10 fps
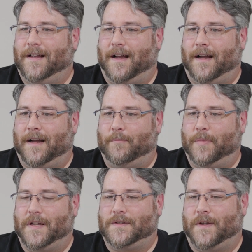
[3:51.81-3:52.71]

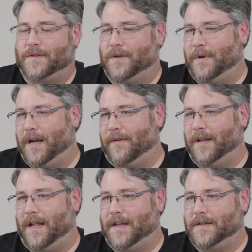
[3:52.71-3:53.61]
But it's also when I
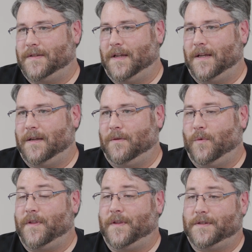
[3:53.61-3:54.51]
realized that
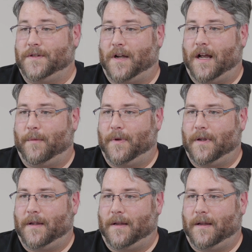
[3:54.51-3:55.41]
with this job,
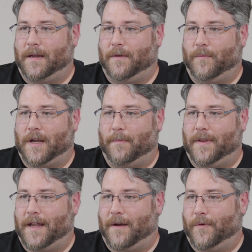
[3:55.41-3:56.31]
when I'm
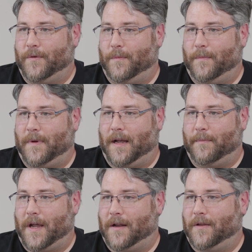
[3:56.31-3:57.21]
in that room,
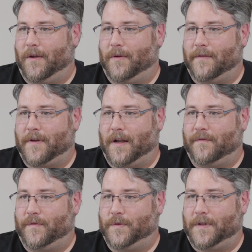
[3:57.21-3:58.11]
I'm not alone. I've got a
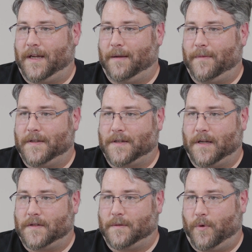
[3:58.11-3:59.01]
full team that's
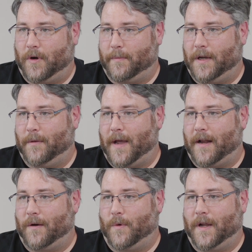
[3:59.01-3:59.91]
going to support me no
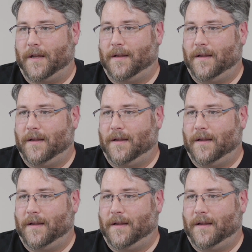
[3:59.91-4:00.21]
matter what